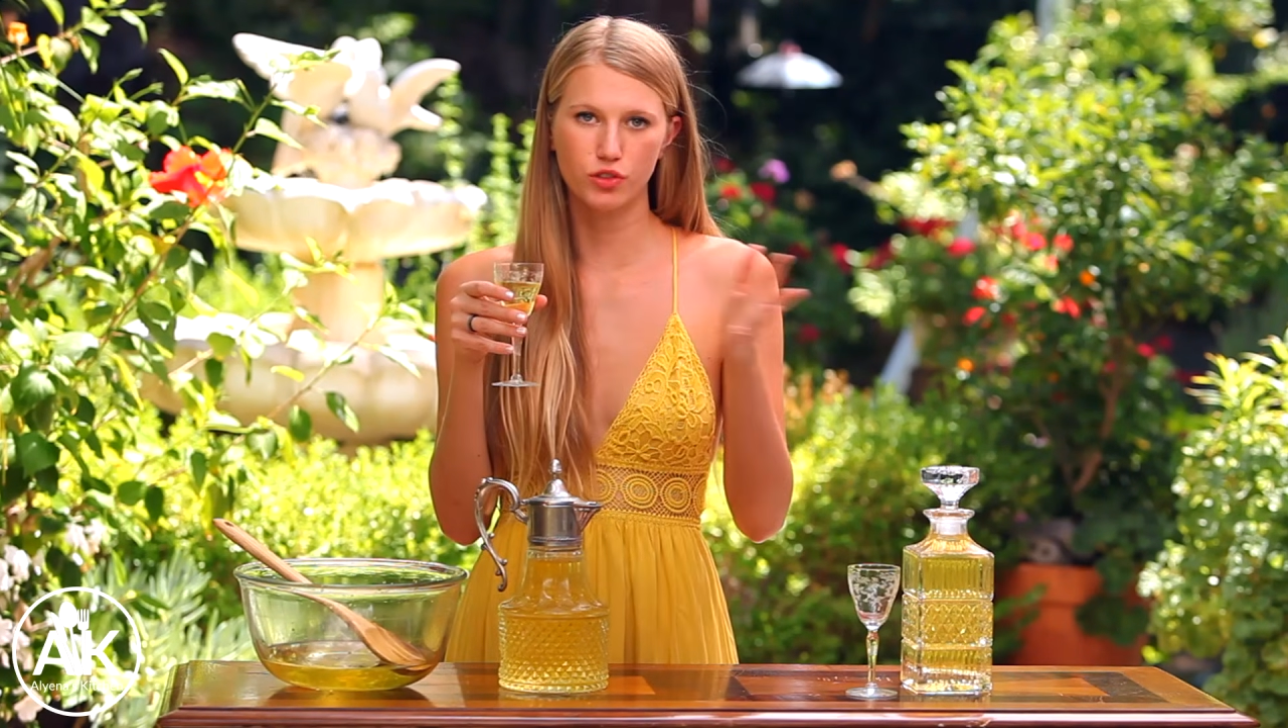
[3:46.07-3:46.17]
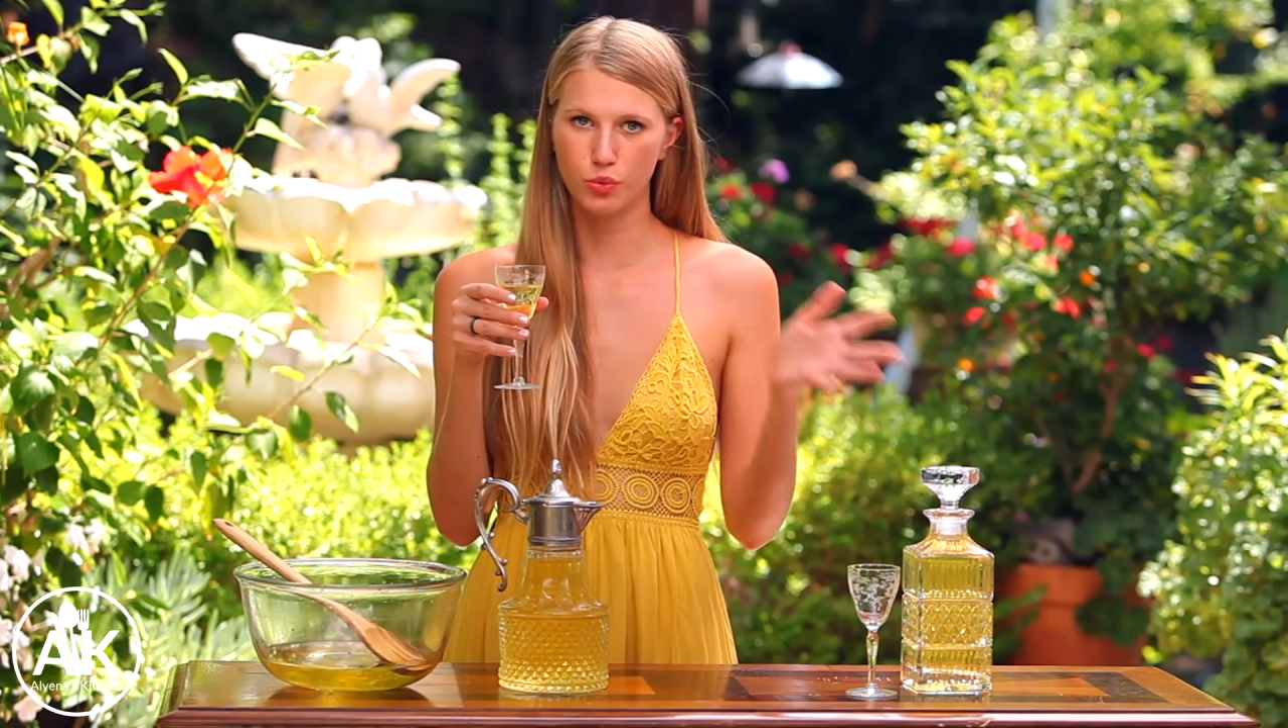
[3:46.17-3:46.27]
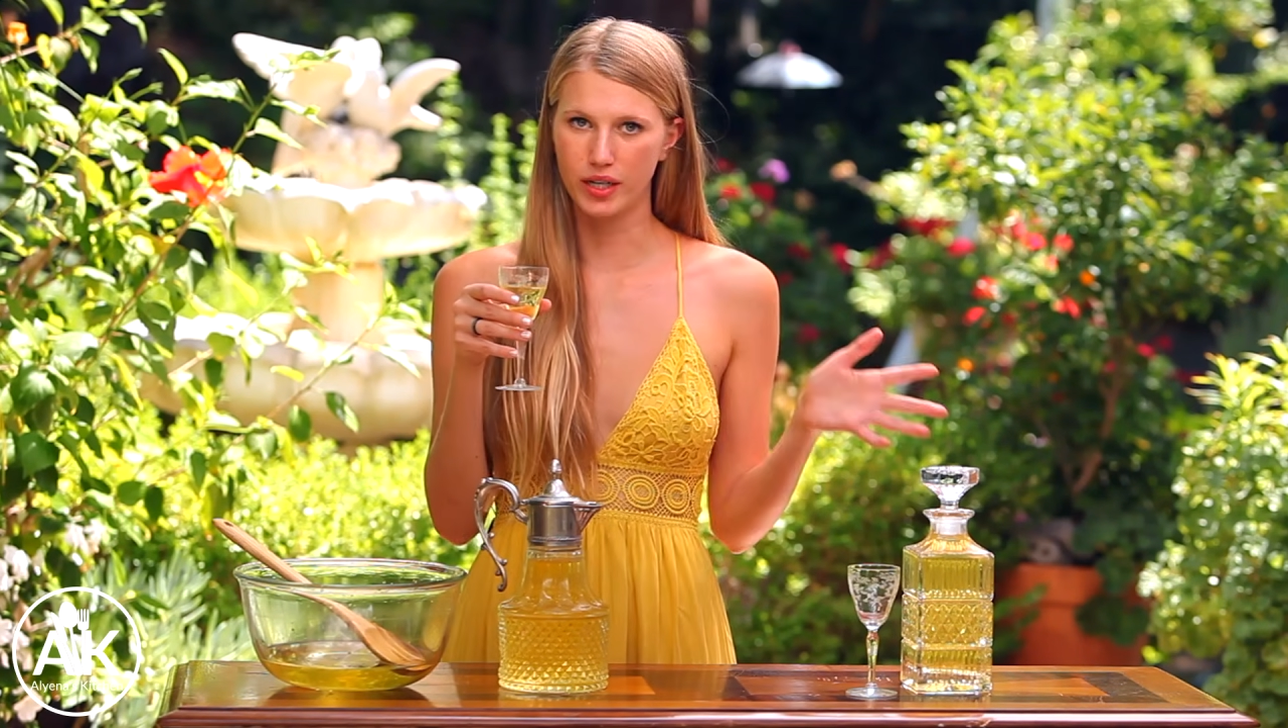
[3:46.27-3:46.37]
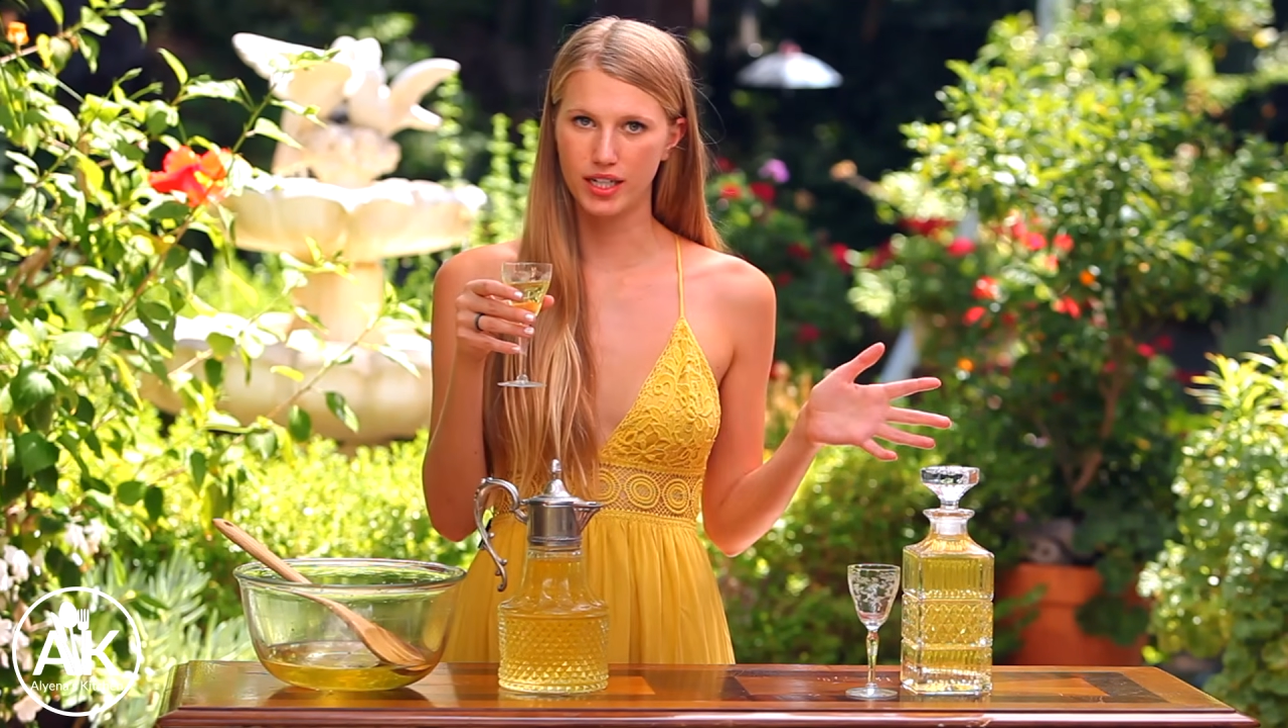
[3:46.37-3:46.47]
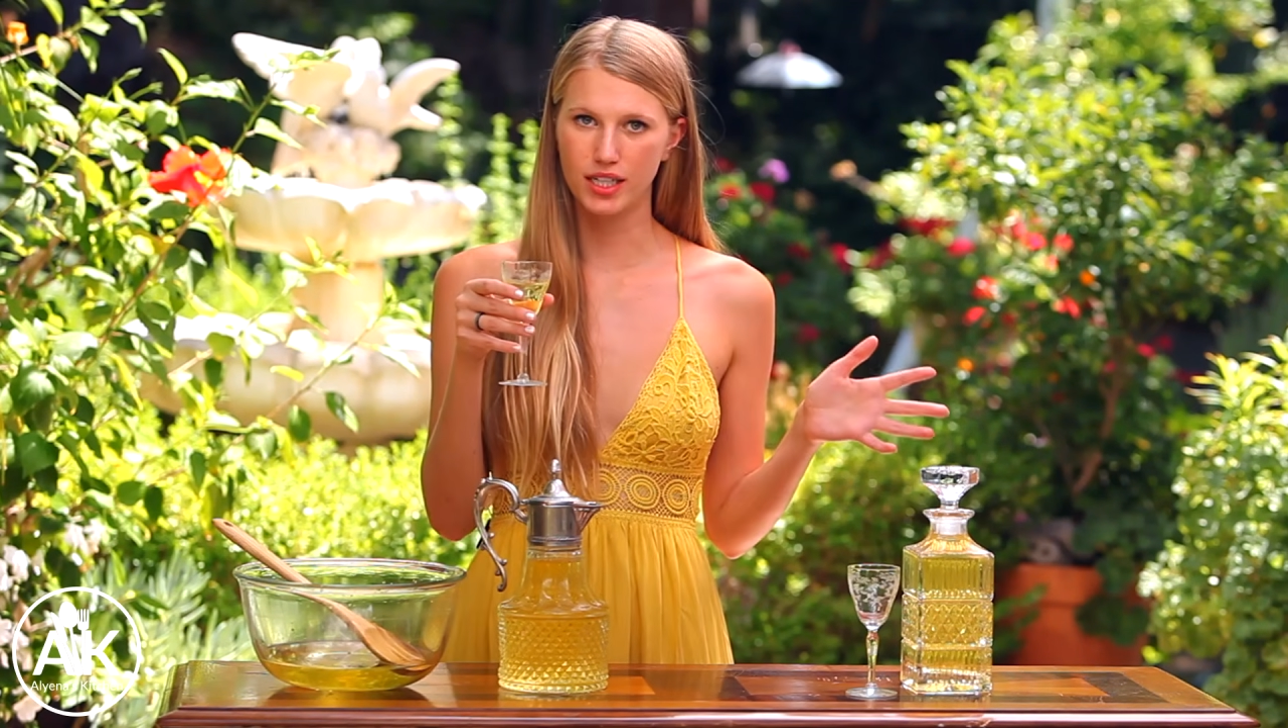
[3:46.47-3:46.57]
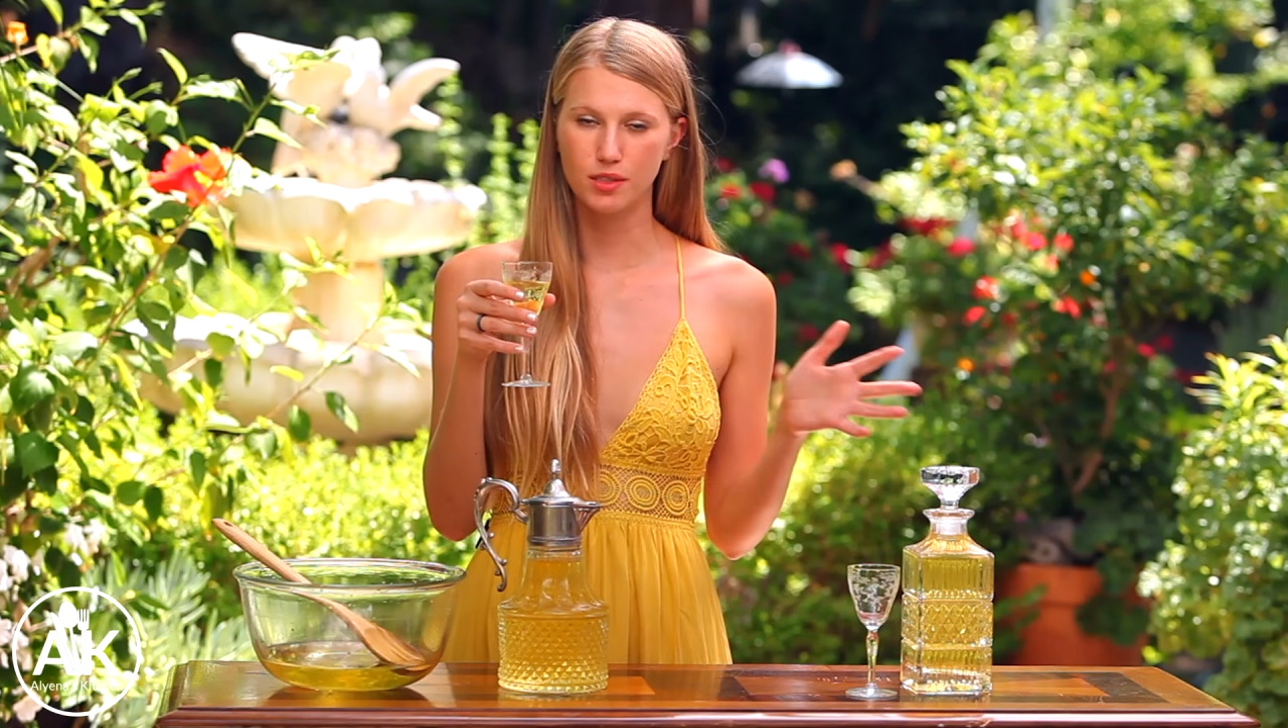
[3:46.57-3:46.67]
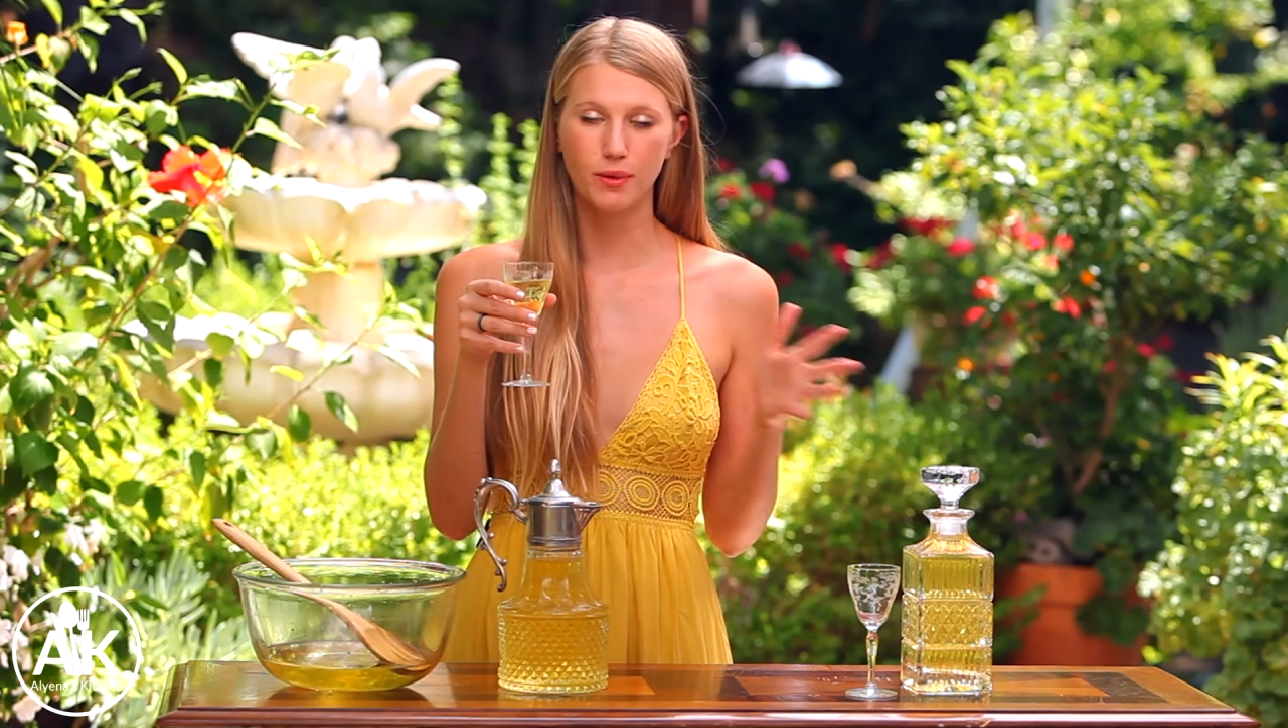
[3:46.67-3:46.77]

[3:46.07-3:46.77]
sweetness,